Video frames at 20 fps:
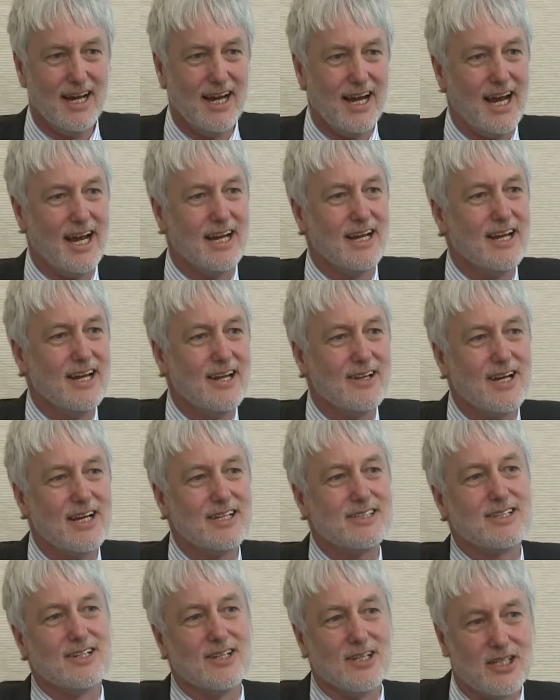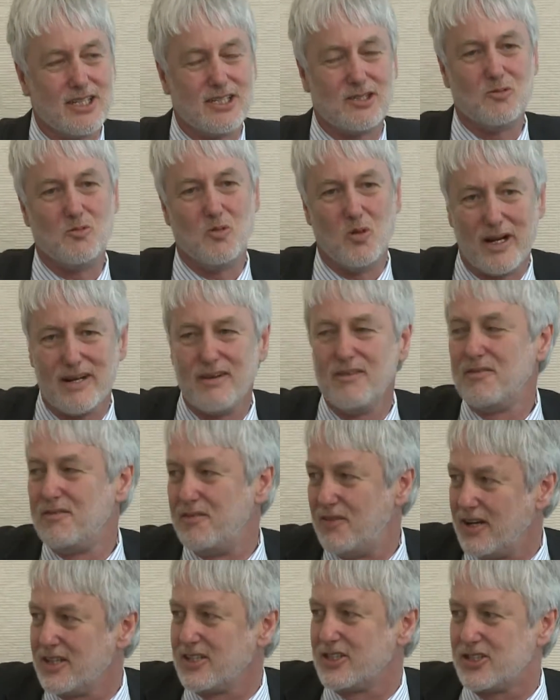And that's at least one
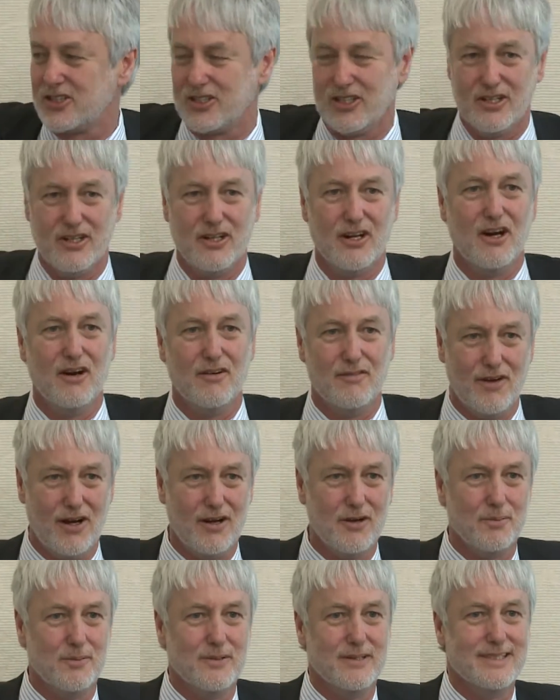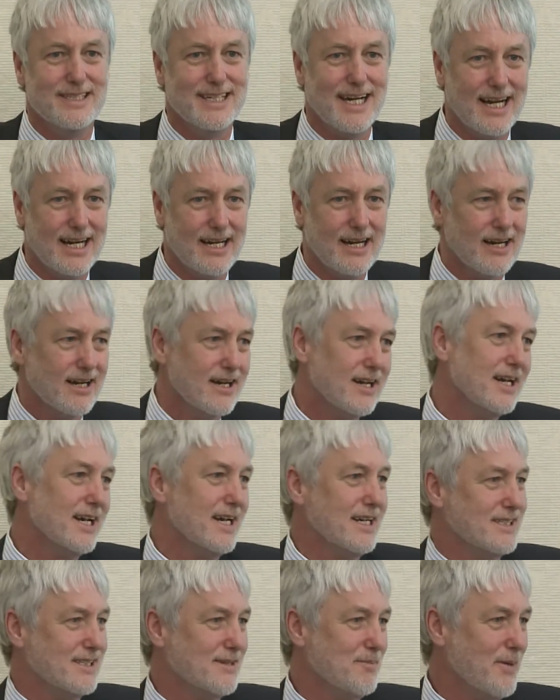function of open data.
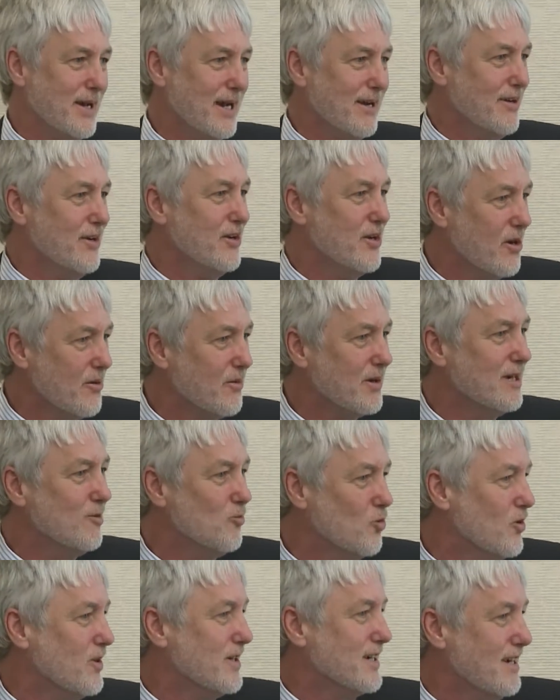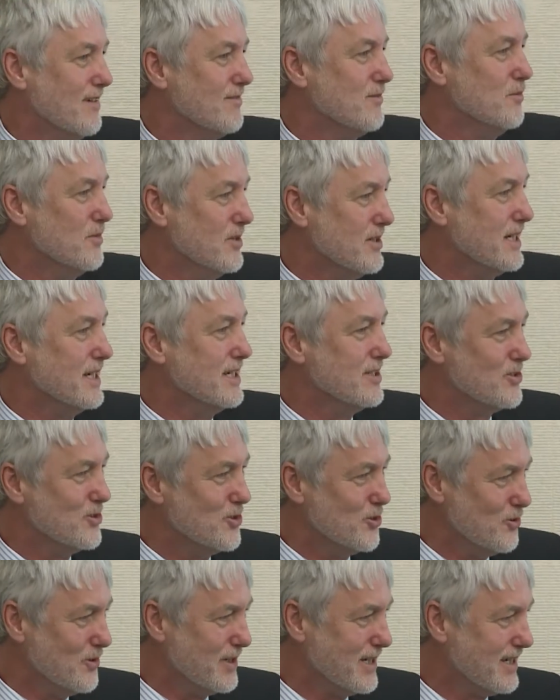It's about knowing what government is
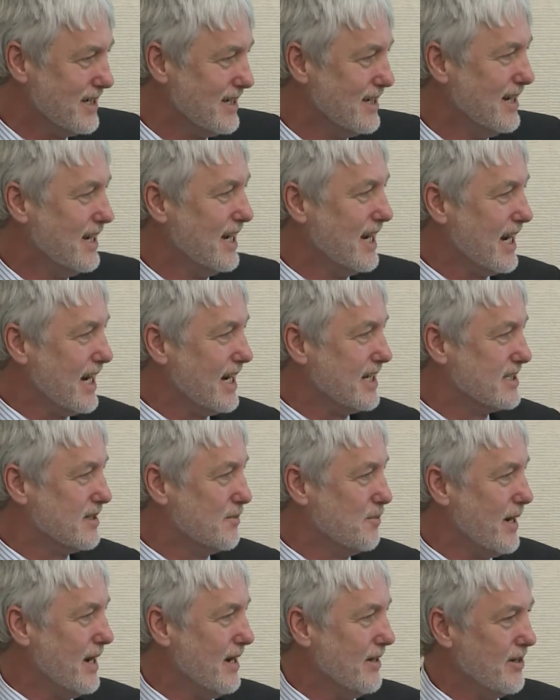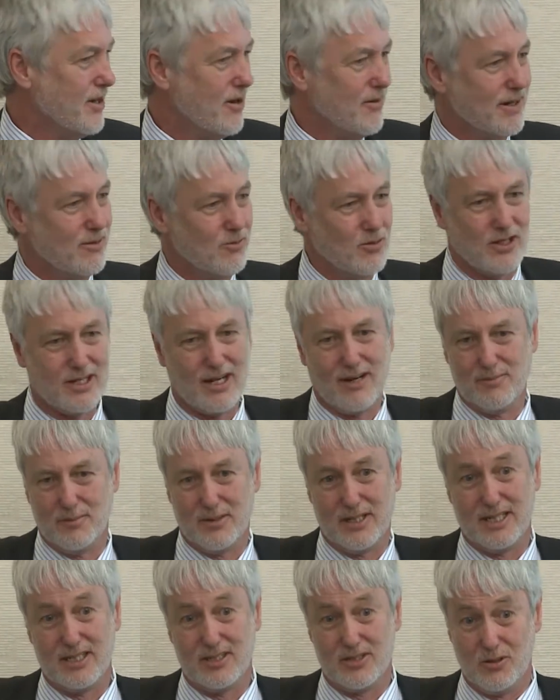doing. It's about knowing what
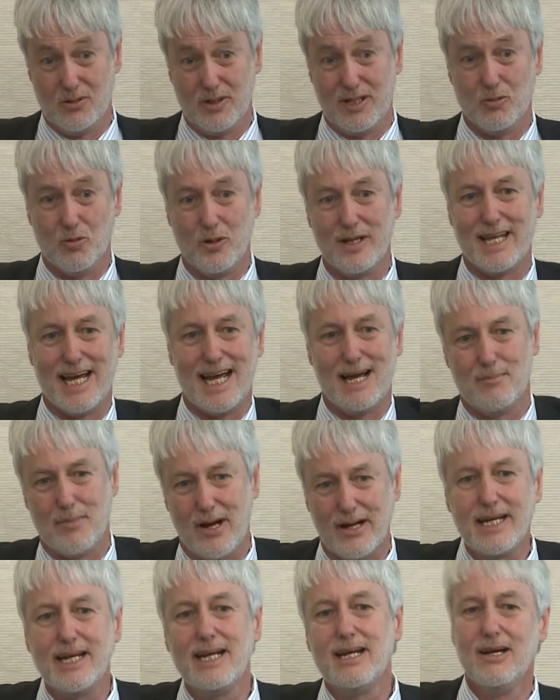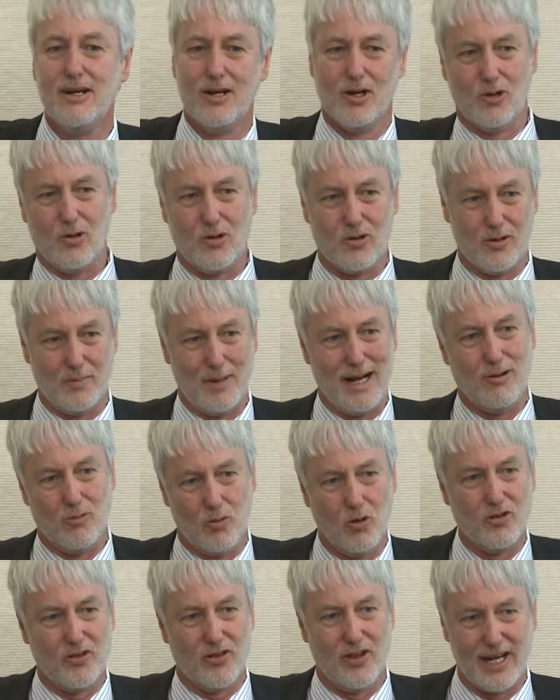government is doing with our money, or about
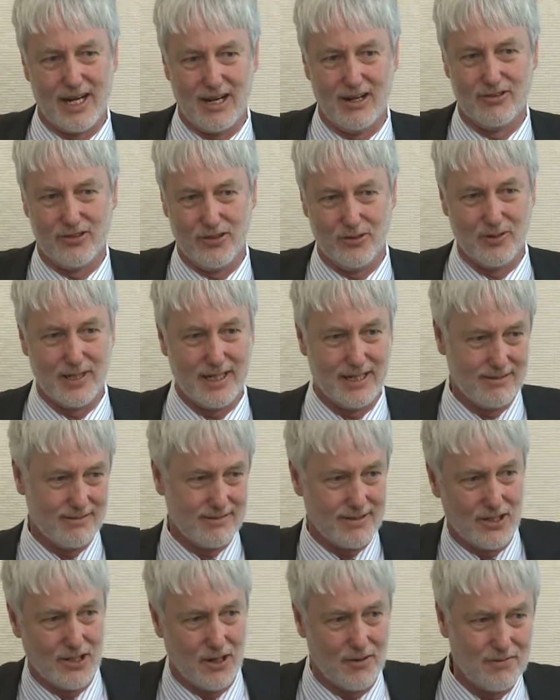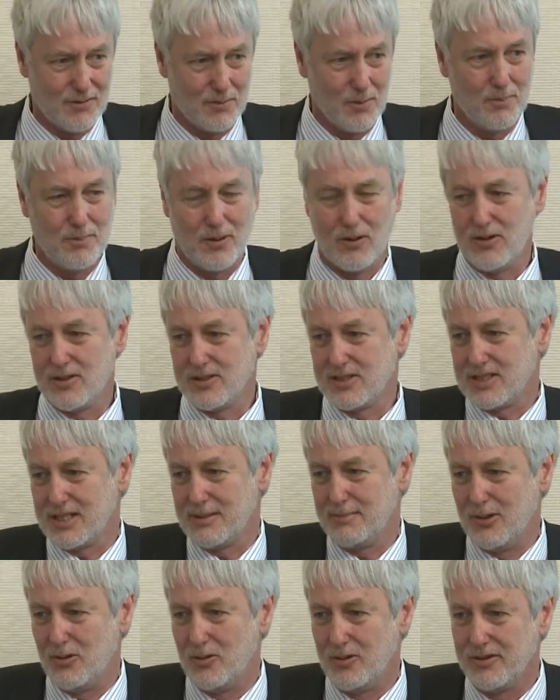what they are doing, from a policy
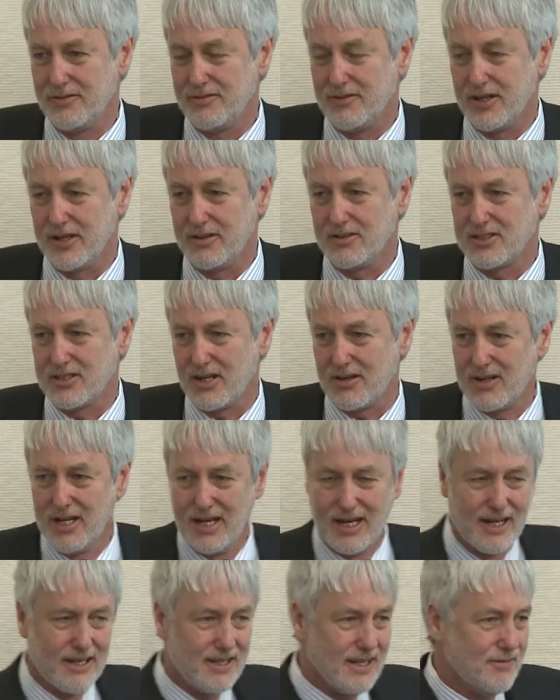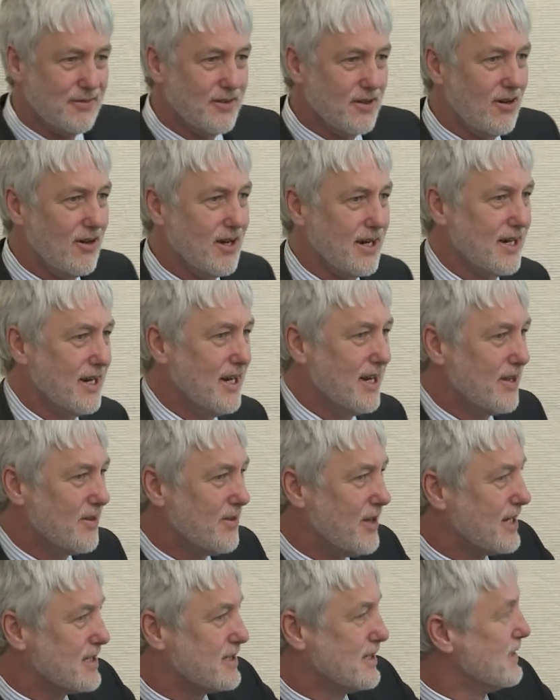point of view. So if you like,
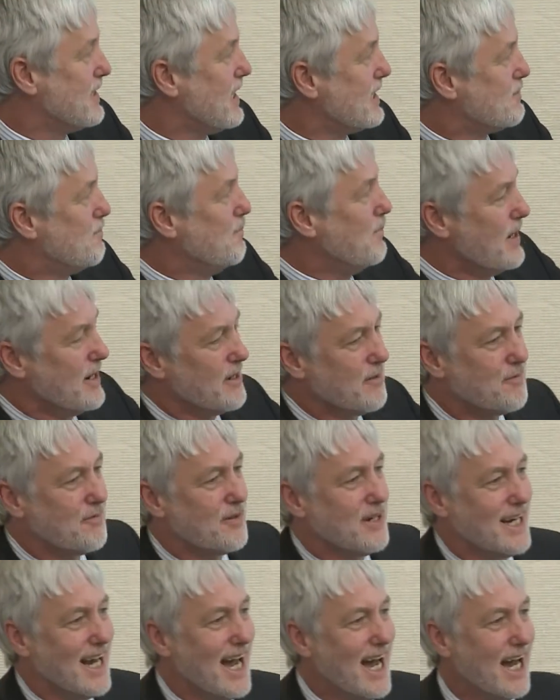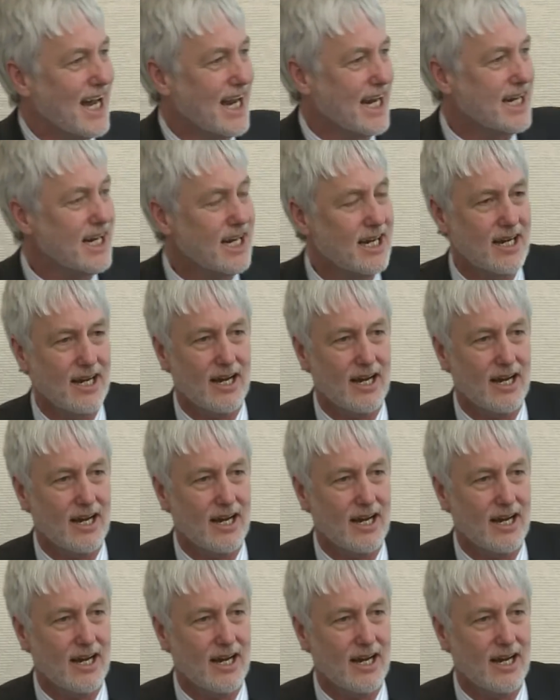that's benefit A.